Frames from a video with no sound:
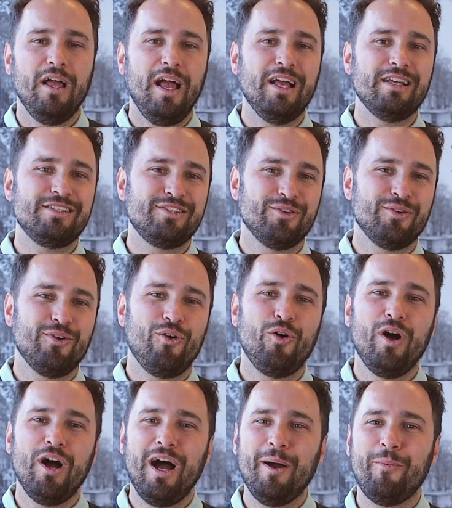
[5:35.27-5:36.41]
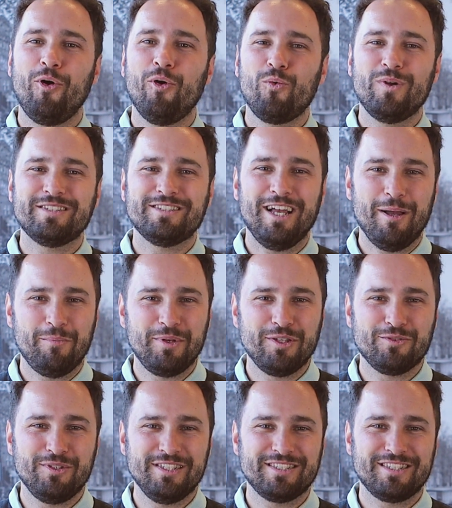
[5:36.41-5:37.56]
As you know, I'm always happy
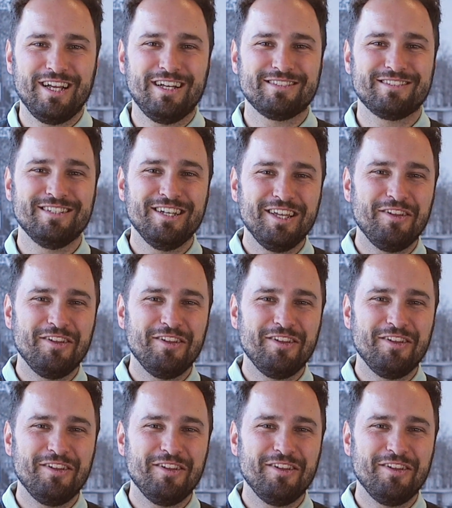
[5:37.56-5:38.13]
to discuss.